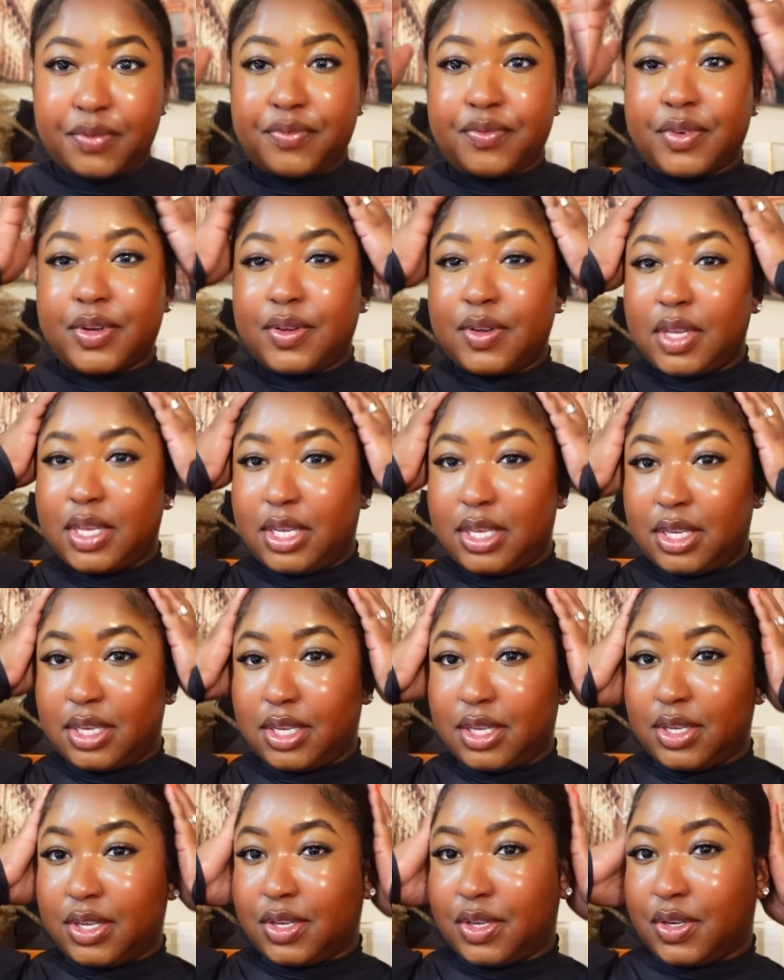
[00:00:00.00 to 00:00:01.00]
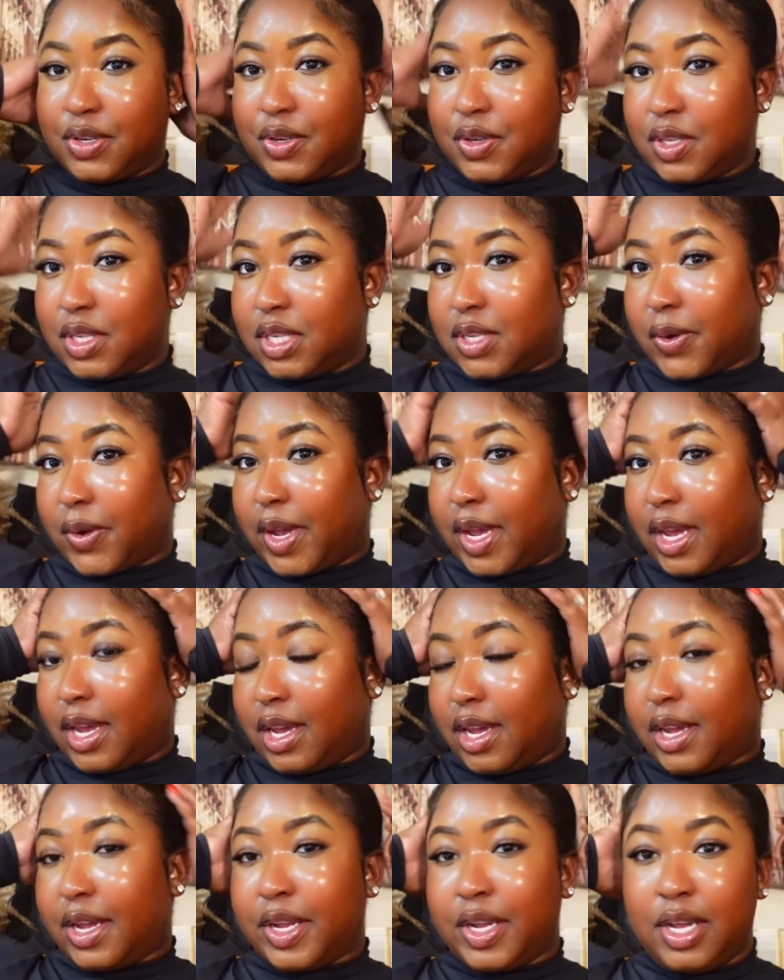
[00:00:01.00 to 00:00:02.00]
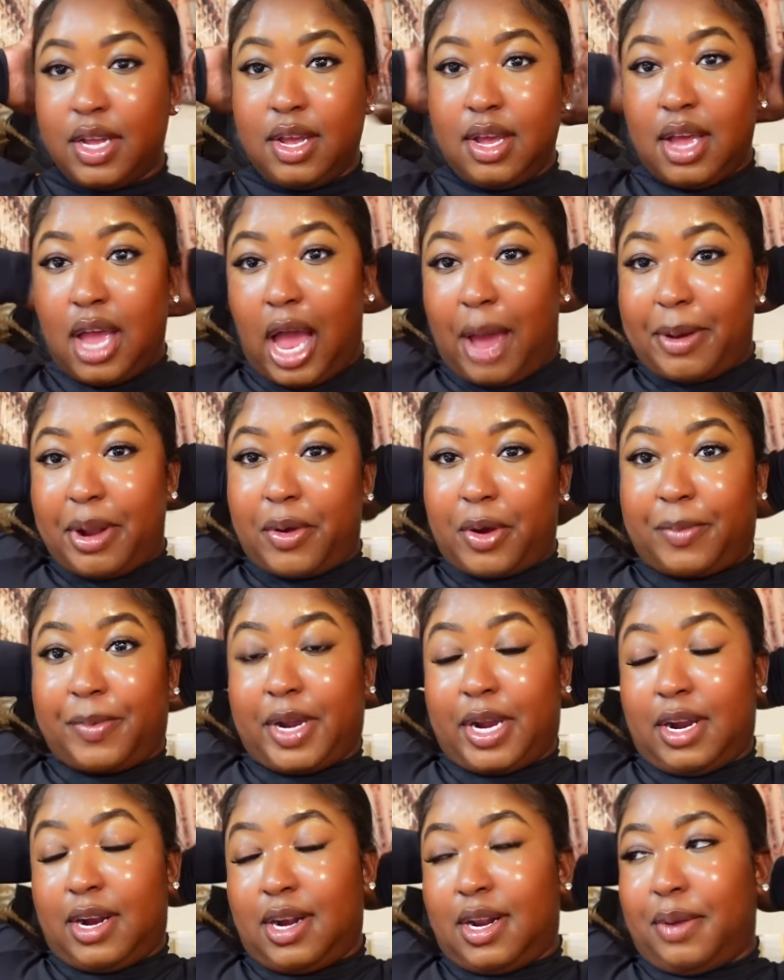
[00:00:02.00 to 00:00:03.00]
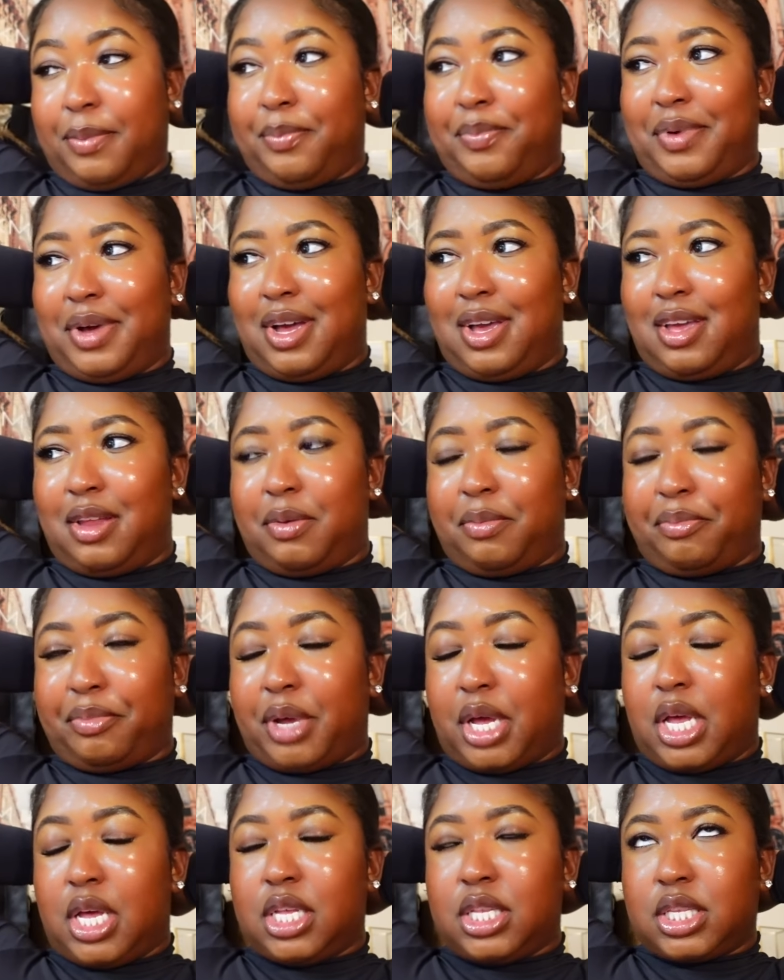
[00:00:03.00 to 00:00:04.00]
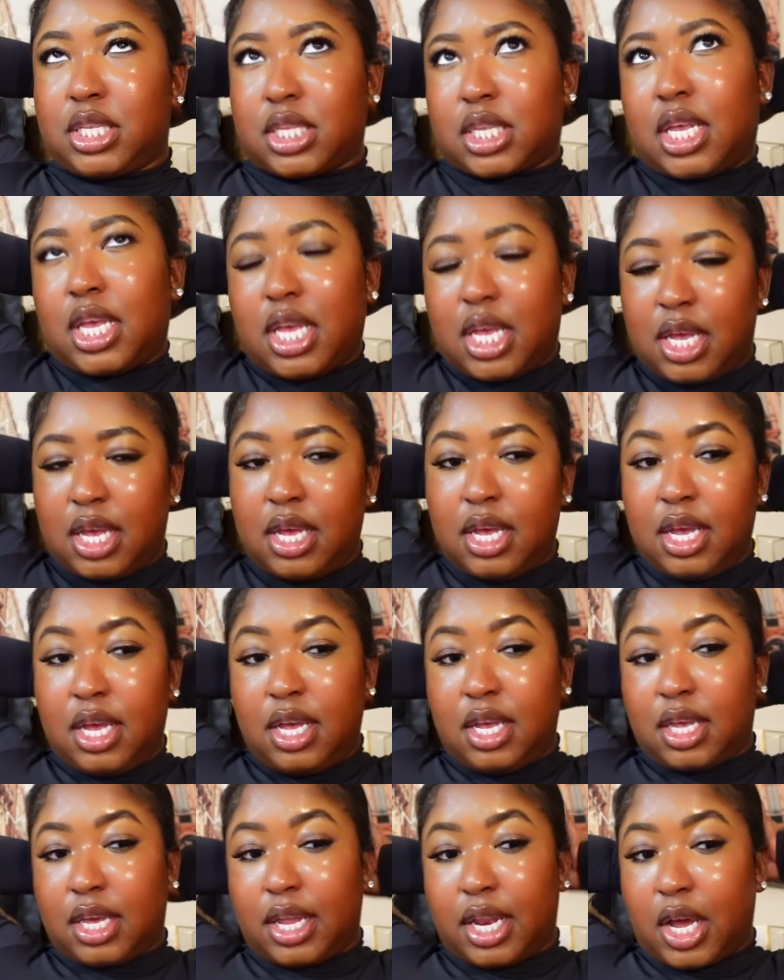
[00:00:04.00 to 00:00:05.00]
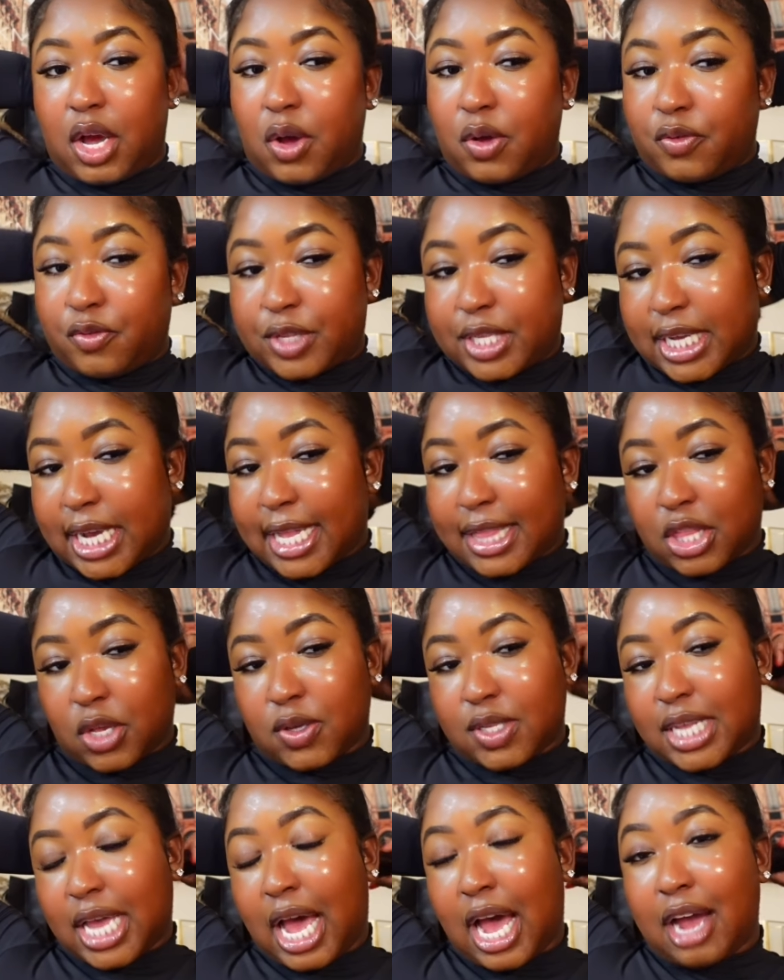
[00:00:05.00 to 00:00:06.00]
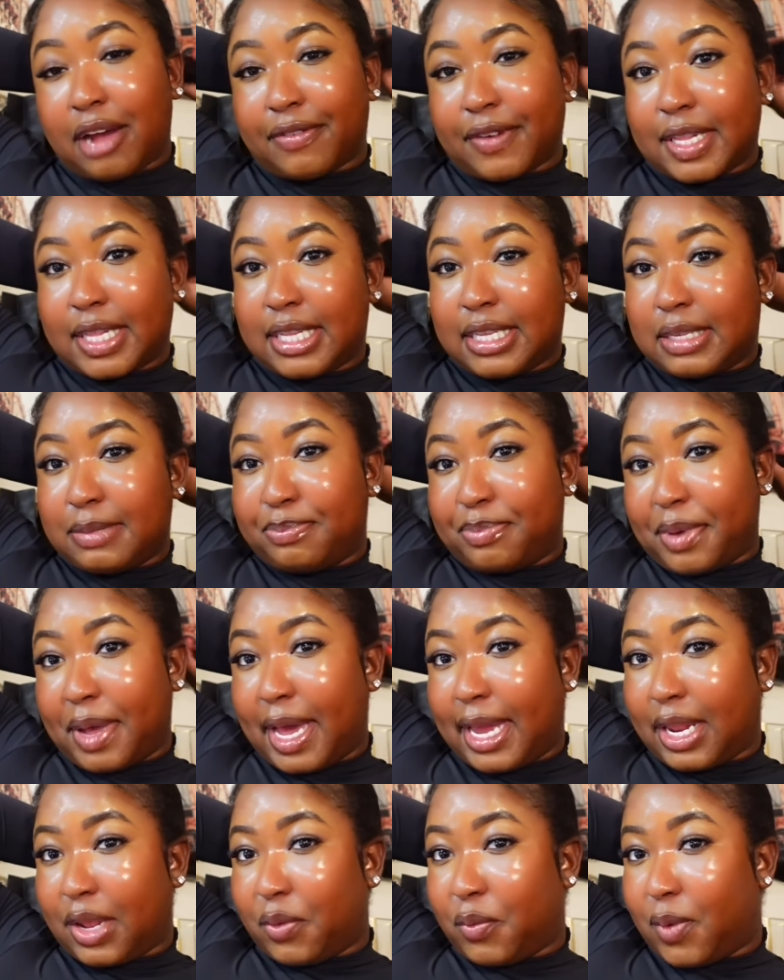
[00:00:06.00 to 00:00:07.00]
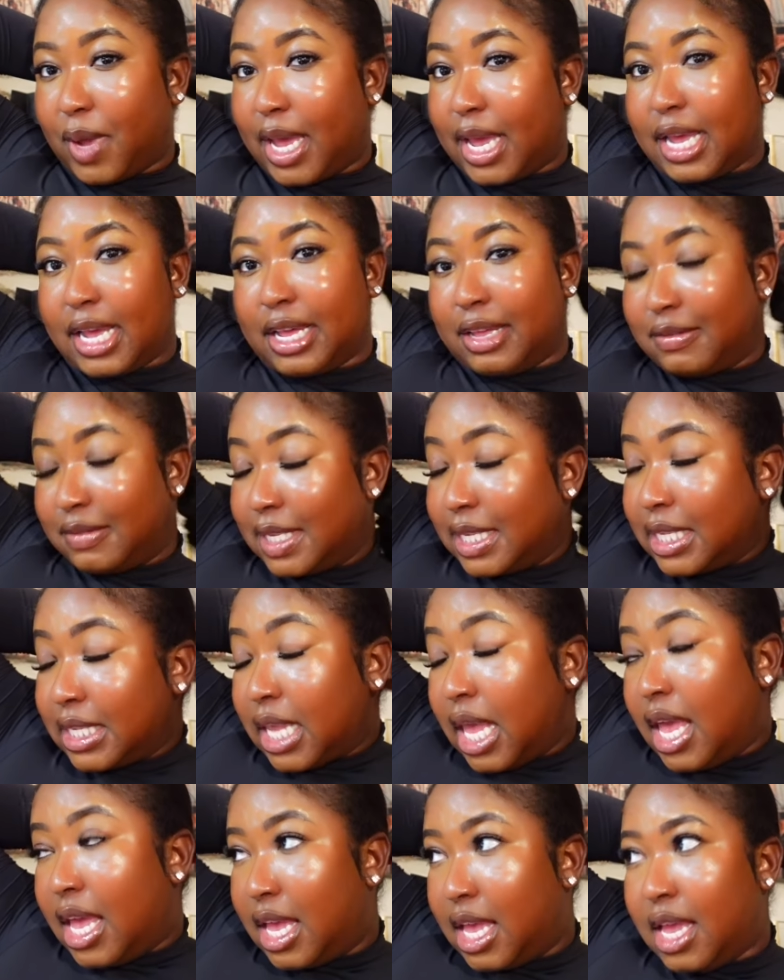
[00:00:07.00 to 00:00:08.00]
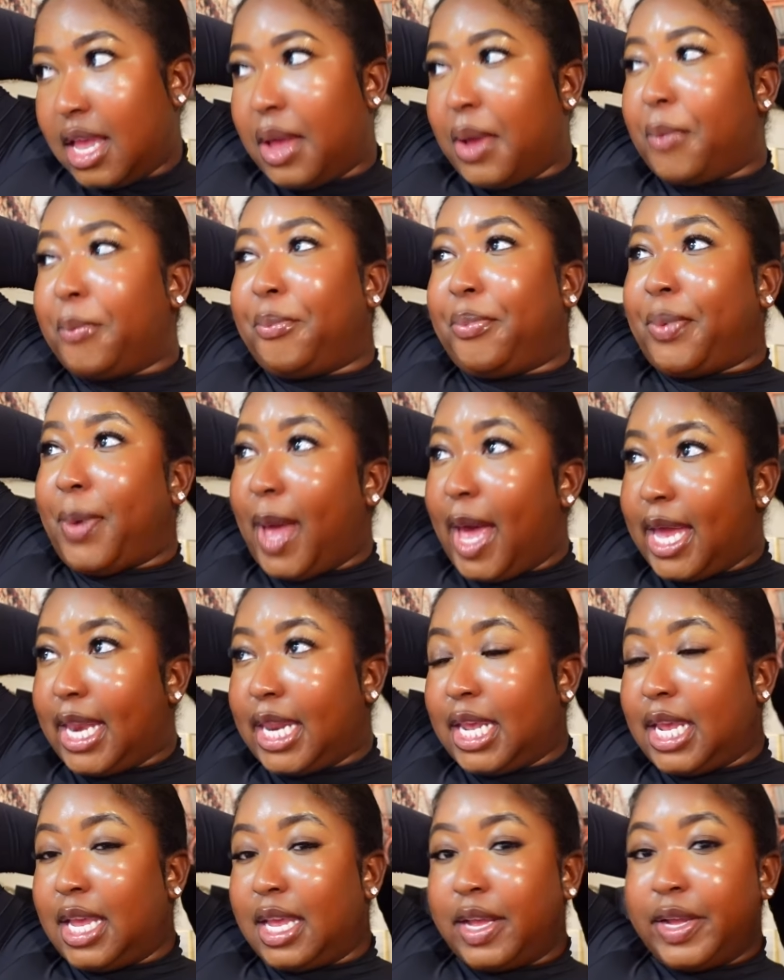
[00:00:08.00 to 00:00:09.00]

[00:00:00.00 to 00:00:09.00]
Real cute. Okay. I'm not wearing my hair in a bun, but you know, to get those effortless body waves. Body.